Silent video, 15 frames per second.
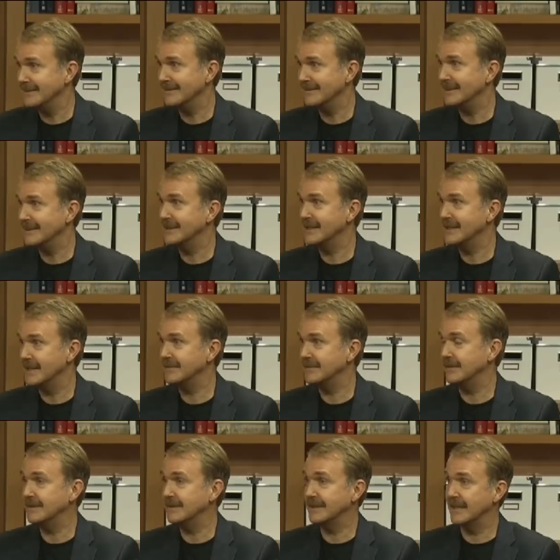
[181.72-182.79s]
and
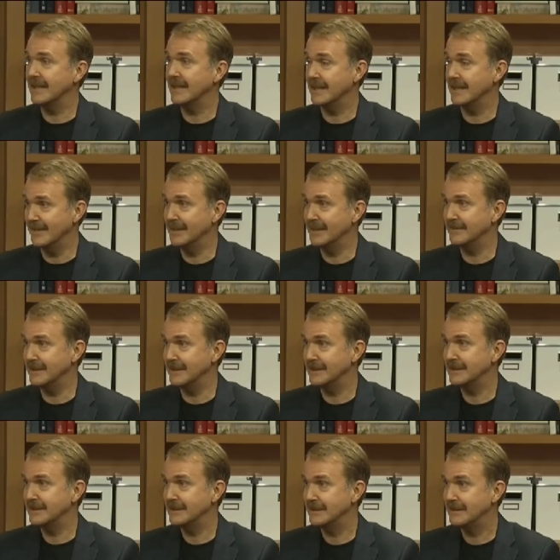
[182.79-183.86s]
successful and get a lot of
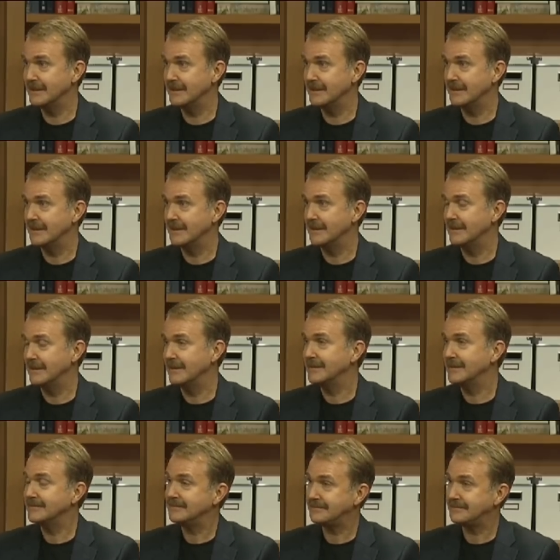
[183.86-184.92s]
benefits. Sure. Just
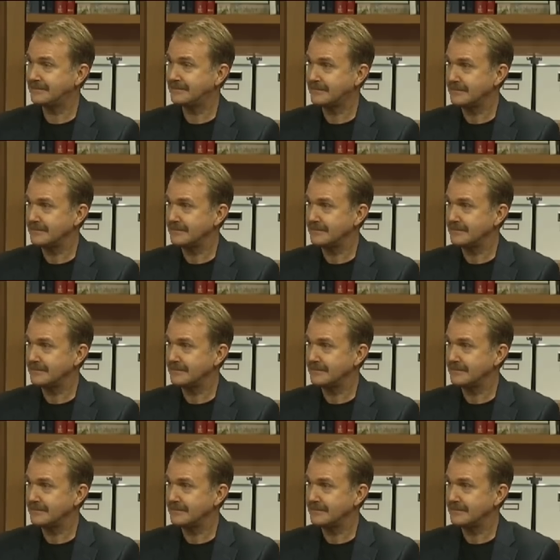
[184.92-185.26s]
um, from this